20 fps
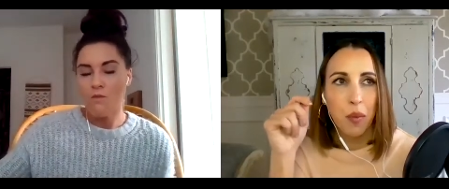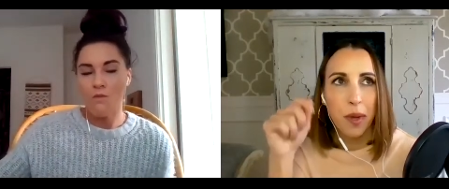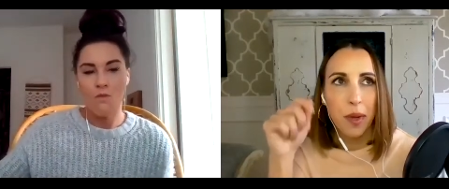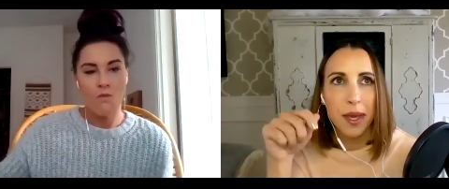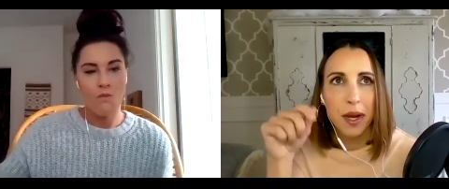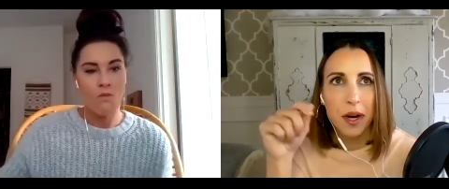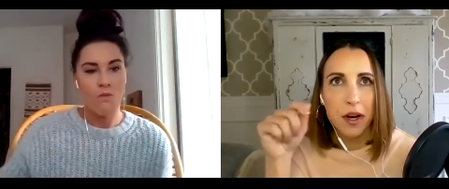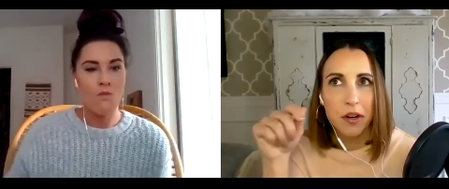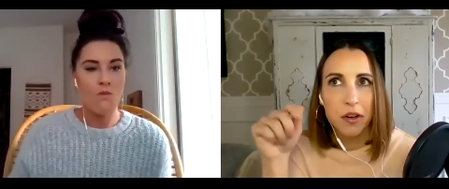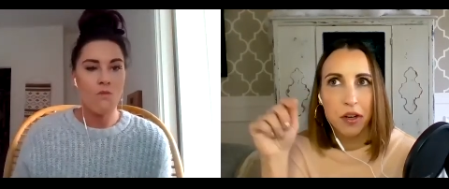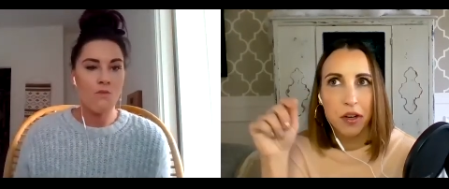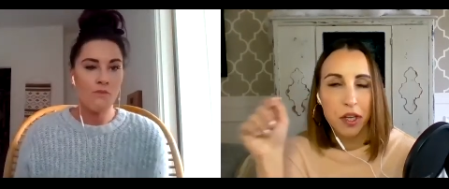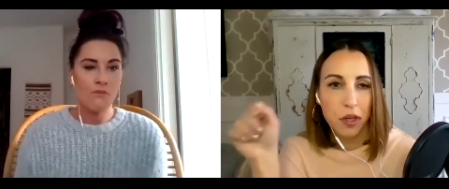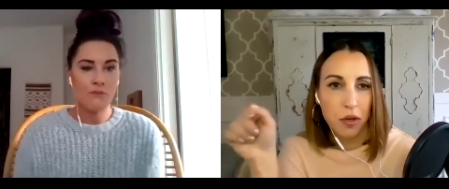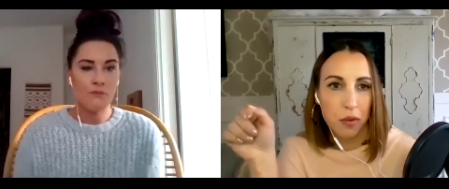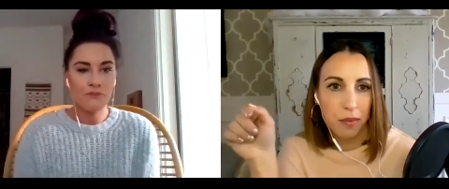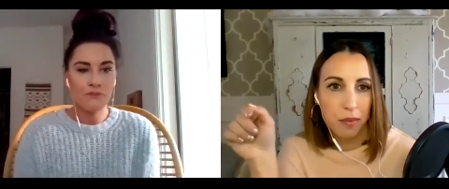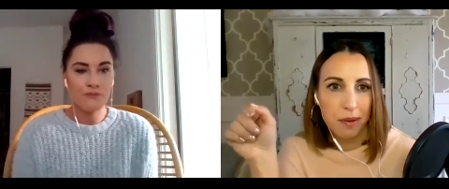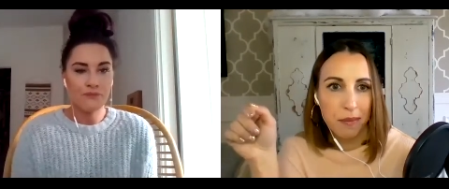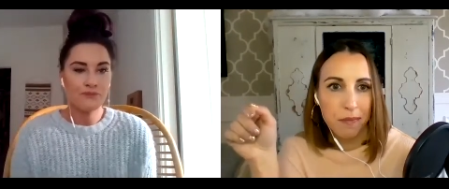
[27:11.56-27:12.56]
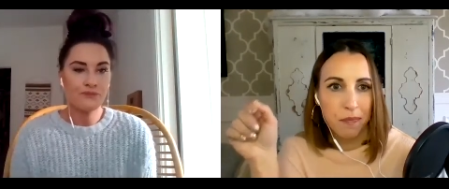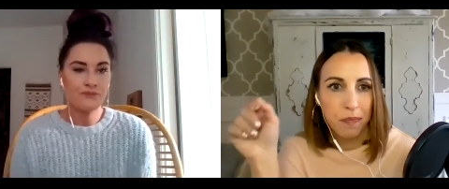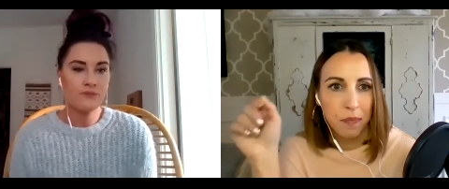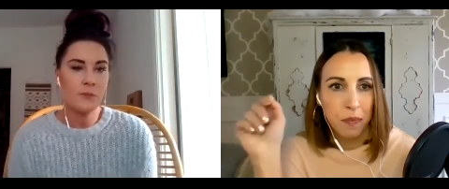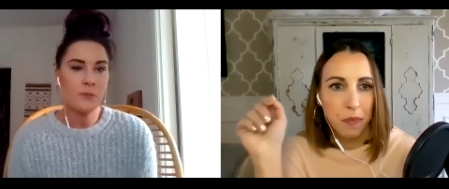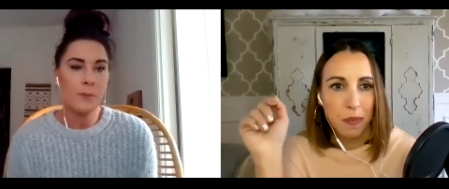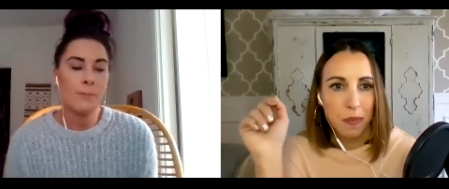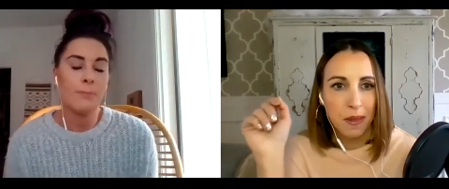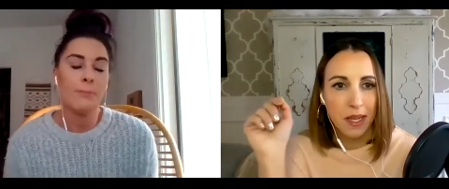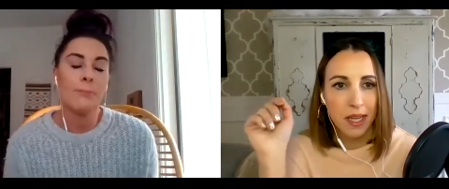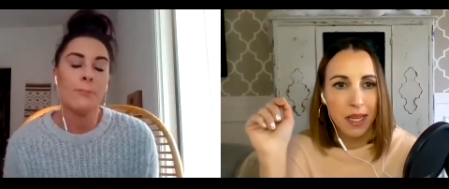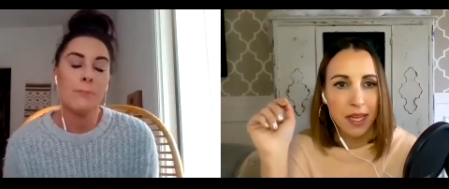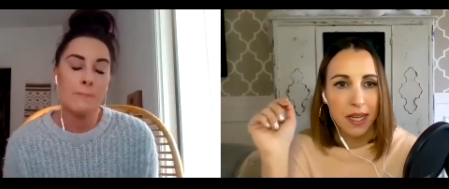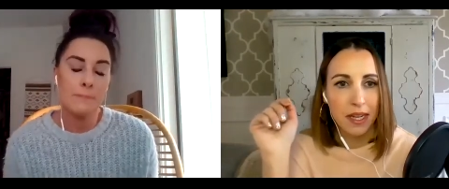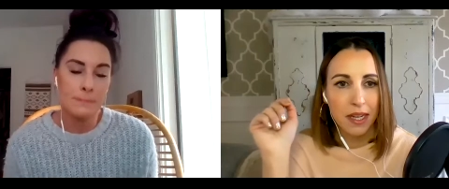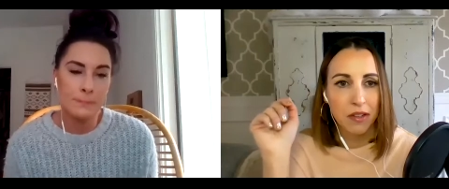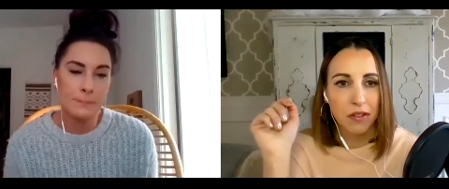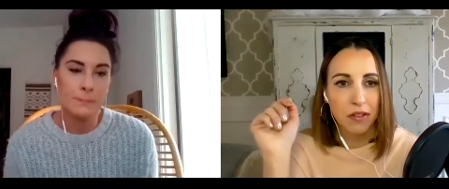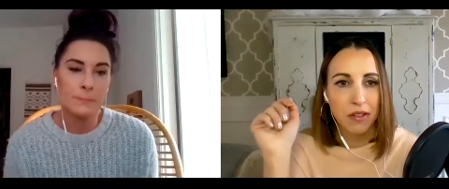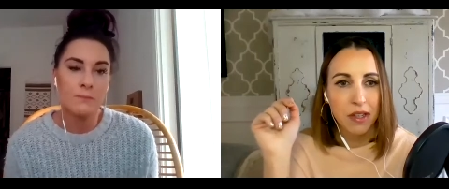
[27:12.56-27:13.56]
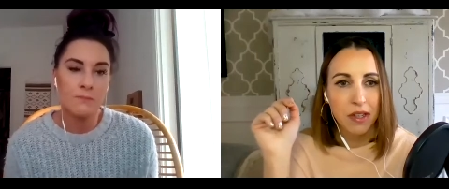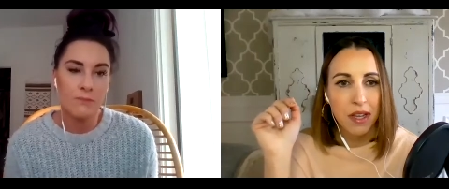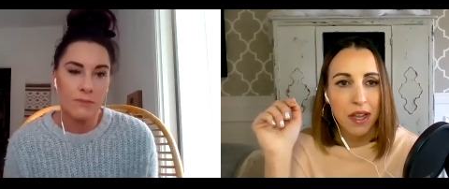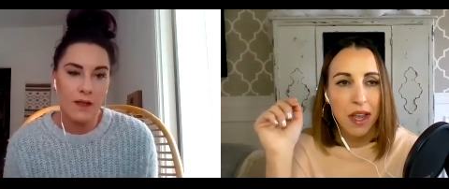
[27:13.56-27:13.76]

Speaker 1: we are human mm-hmm. and mm-hmm.